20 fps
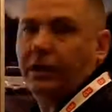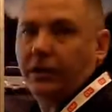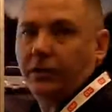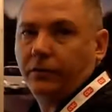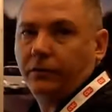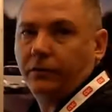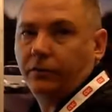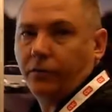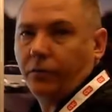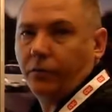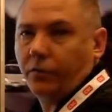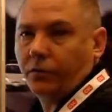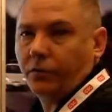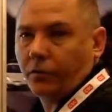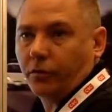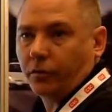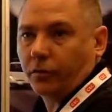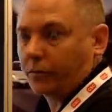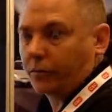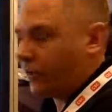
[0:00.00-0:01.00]
it on the floor
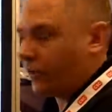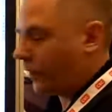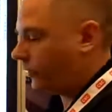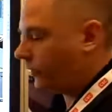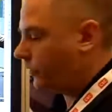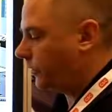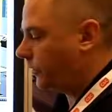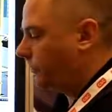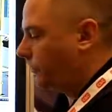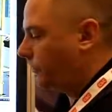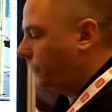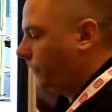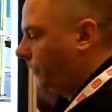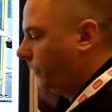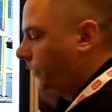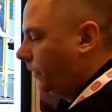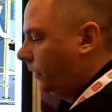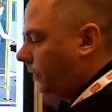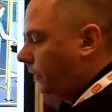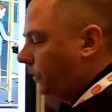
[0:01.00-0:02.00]
during production.
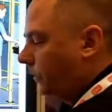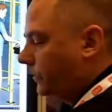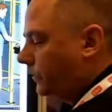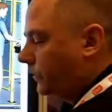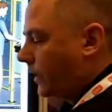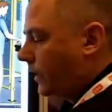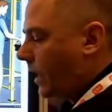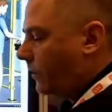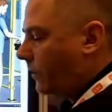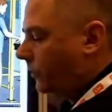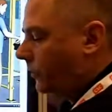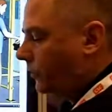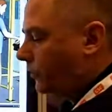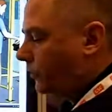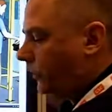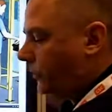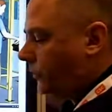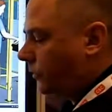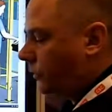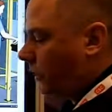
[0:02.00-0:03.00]
So now we'll
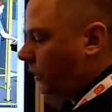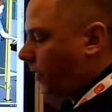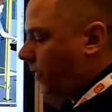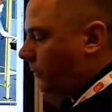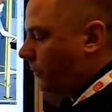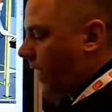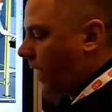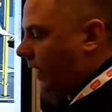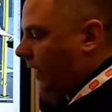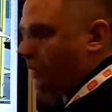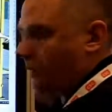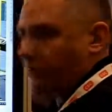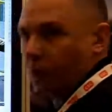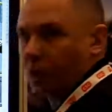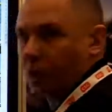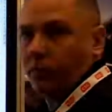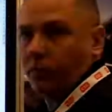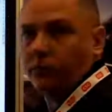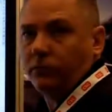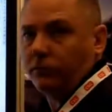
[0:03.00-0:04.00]
switch to automatic
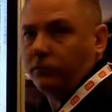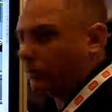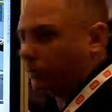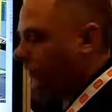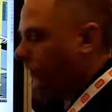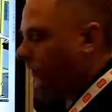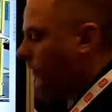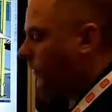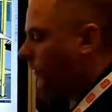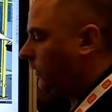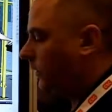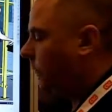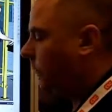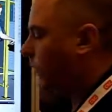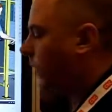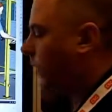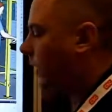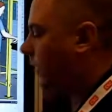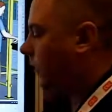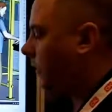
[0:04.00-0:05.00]
mode.
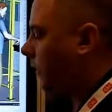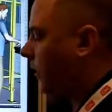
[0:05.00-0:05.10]
While in